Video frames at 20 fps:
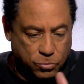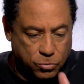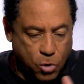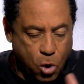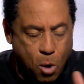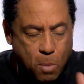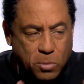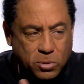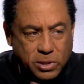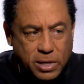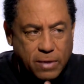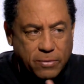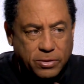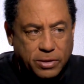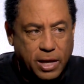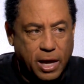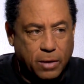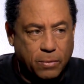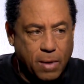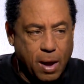Almost
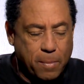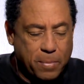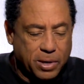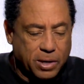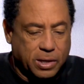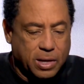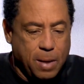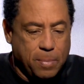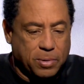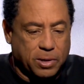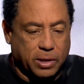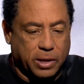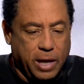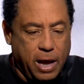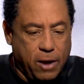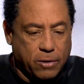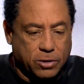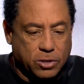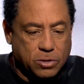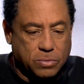everything right, but a couple of
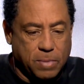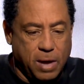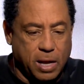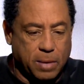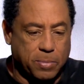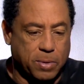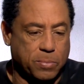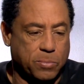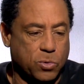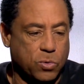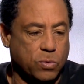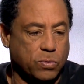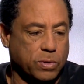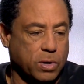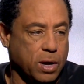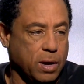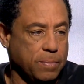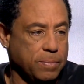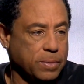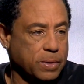characters might have been moved
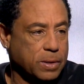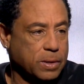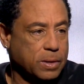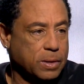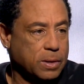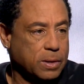up,